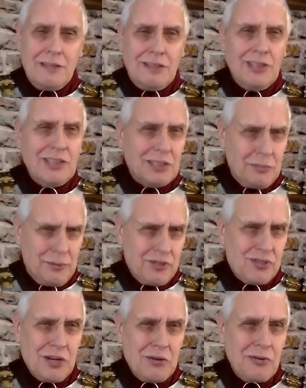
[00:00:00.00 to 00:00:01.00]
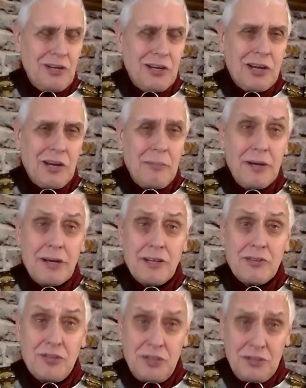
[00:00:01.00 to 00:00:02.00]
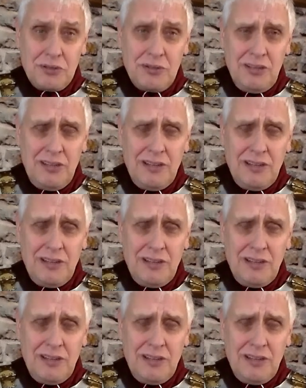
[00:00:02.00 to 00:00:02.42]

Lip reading: you're going to be so lucky because you